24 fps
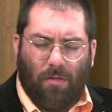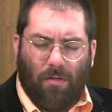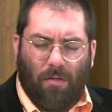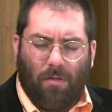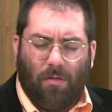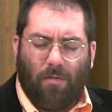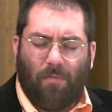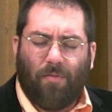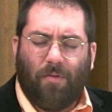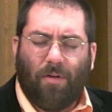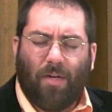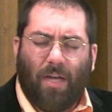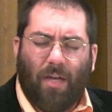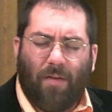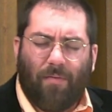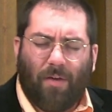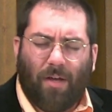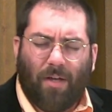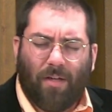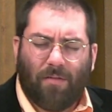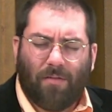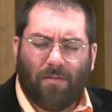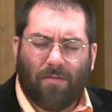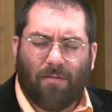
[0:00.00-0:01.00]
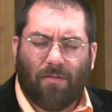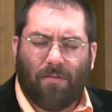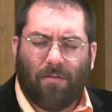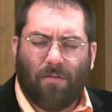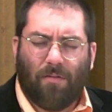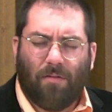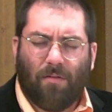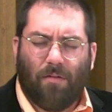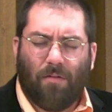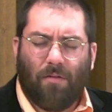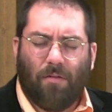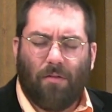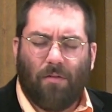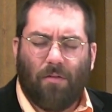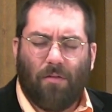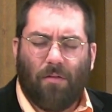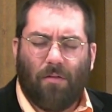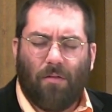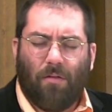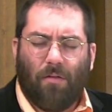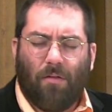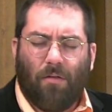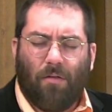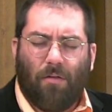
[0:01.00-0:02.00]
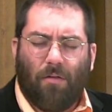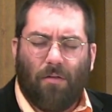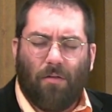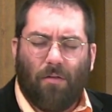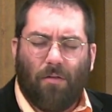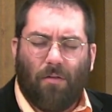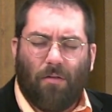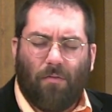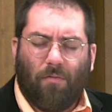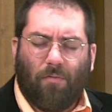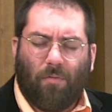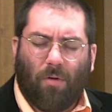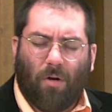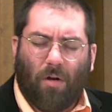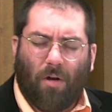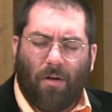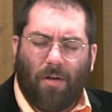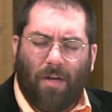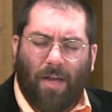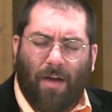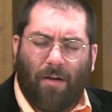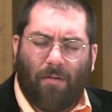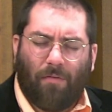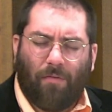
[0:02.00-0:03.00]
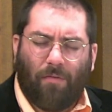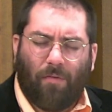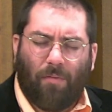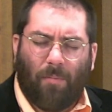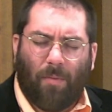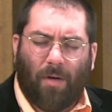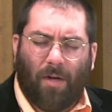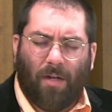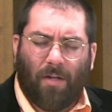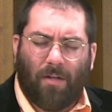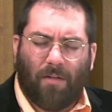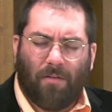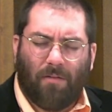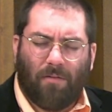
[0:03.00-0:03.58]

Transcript: And forgive us for our doubtful minds.